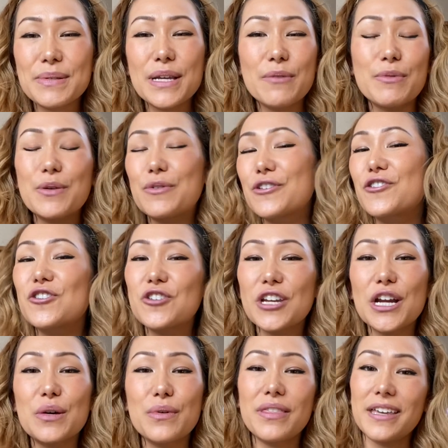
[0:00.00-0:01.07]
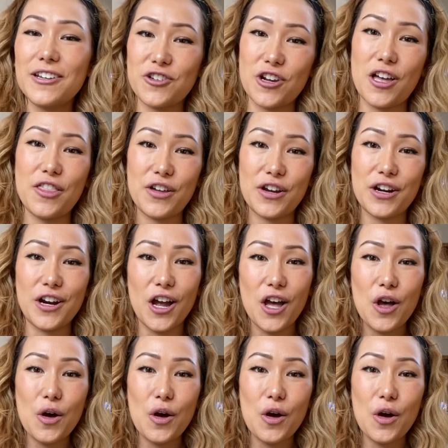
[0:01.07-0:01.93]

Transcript: and we would share with each other